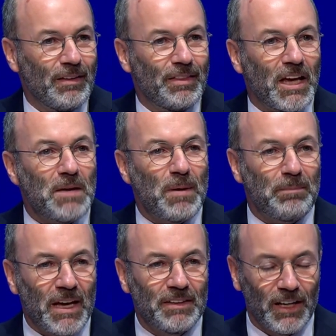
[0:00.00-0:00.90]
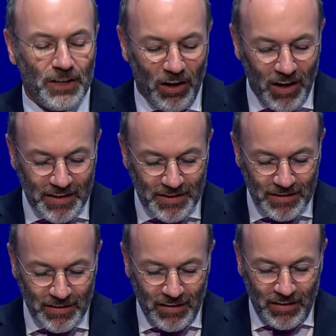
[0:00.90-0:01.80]
The EPP, dear
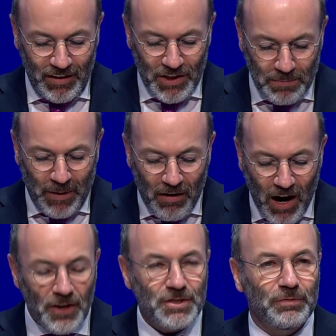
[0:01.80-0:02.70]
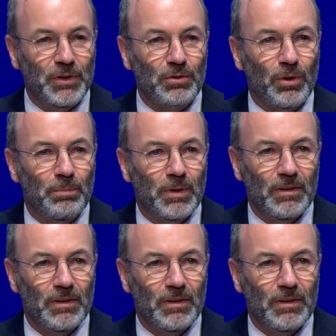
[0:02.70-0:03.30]
colleagues, is a powerhouse of Europe.